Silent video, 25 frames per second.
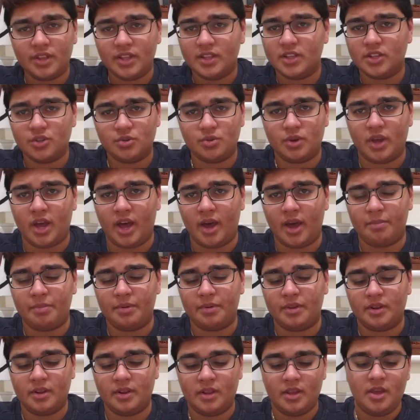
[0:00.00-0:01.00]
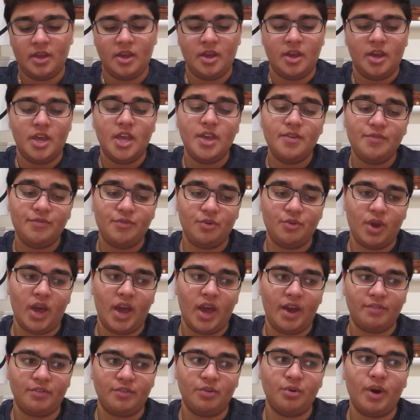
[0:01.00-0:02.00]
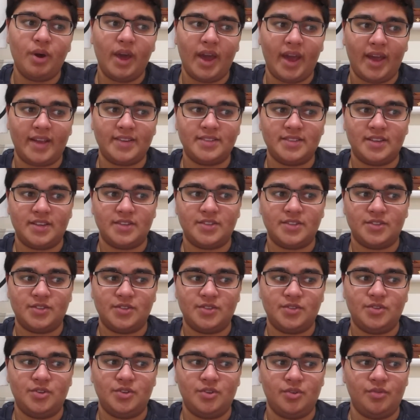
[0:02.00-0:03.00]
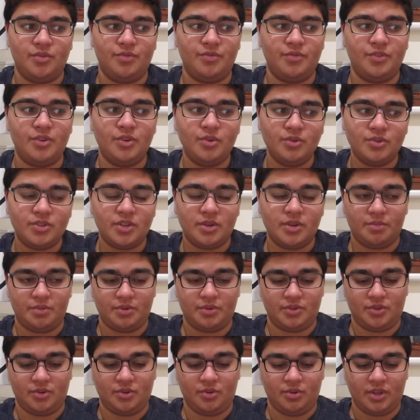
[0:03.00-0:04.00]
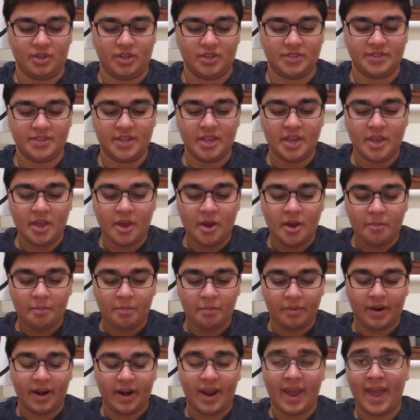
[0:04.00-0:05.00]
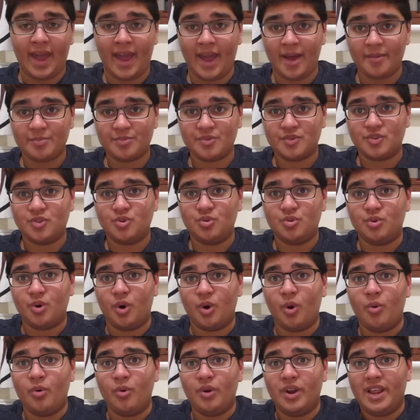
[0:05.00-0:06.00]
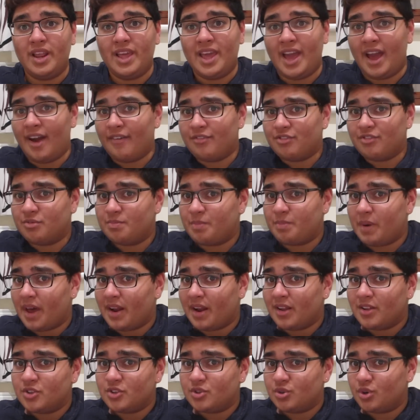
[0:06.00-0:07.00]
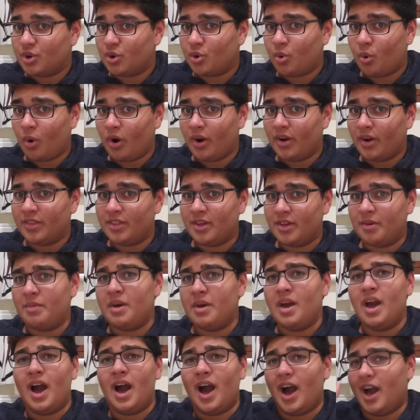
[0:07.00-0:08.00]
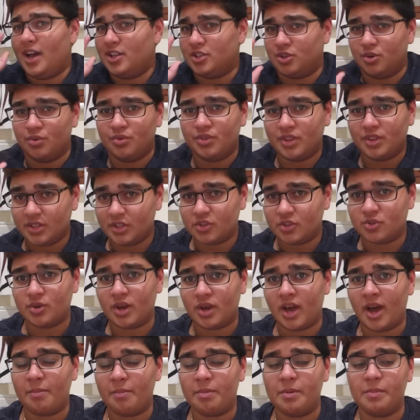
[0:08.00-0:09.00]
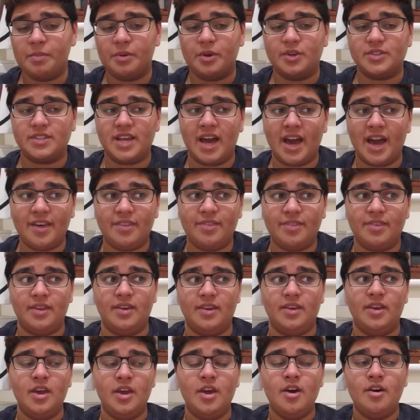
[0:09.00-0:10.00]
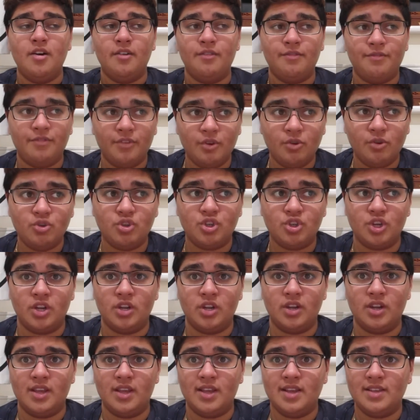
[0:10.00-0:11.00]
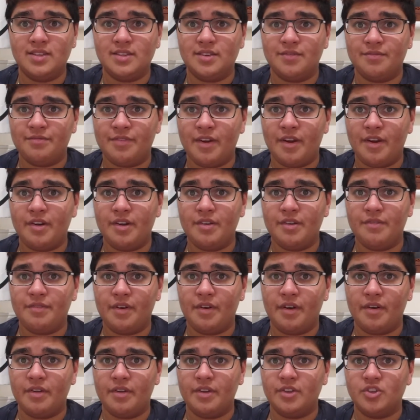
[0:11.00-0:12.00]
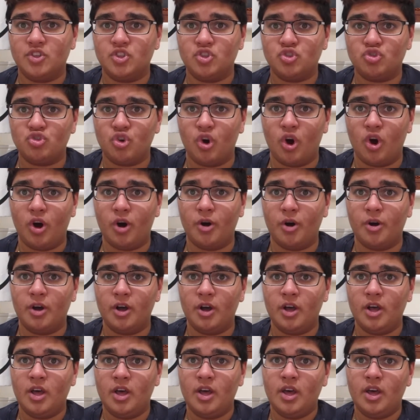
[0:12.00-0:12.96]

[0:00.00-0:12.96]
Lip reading: think this will happen. If you have no access to fusing personas, perhaps you would only have to battle to acquire them. I don't think this will happen because I think fusion is a very, very strong